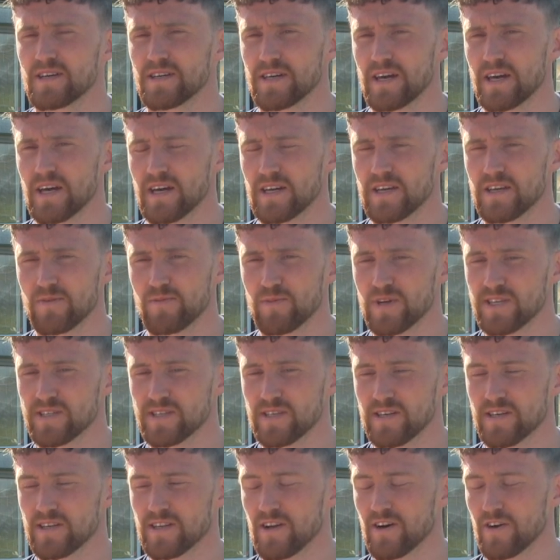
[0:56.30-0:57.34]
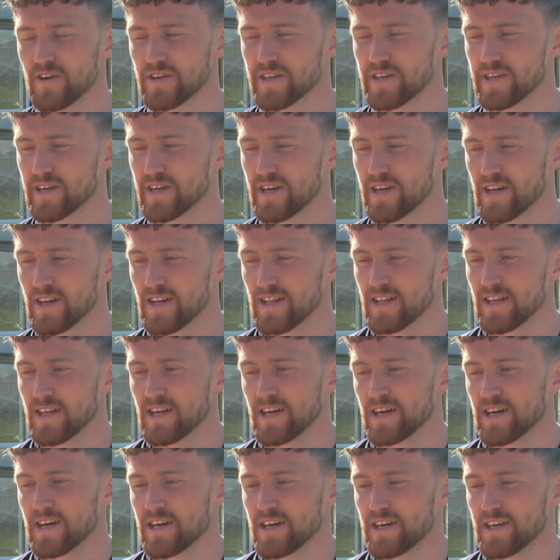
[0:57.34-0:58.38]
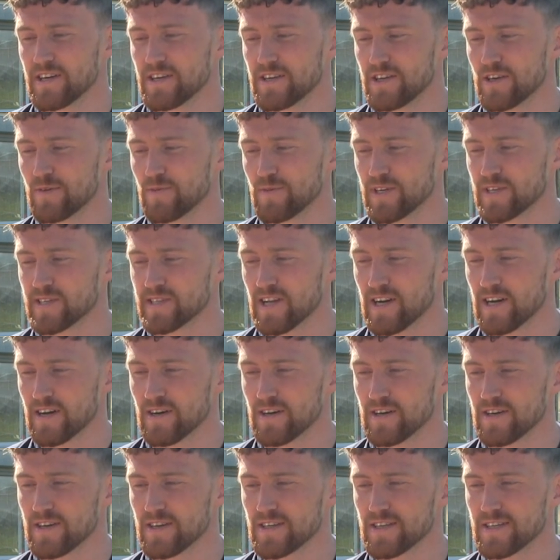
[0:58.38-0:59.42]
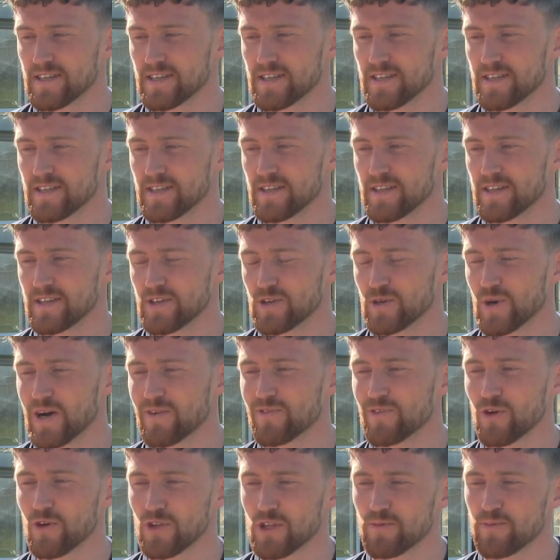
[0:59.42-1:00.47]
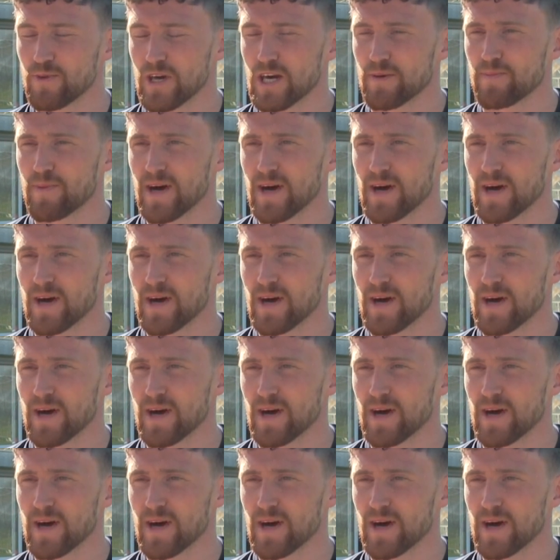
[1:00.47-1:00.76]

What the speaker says: Yeah, you miss it. Like, you miss that. You have like the bit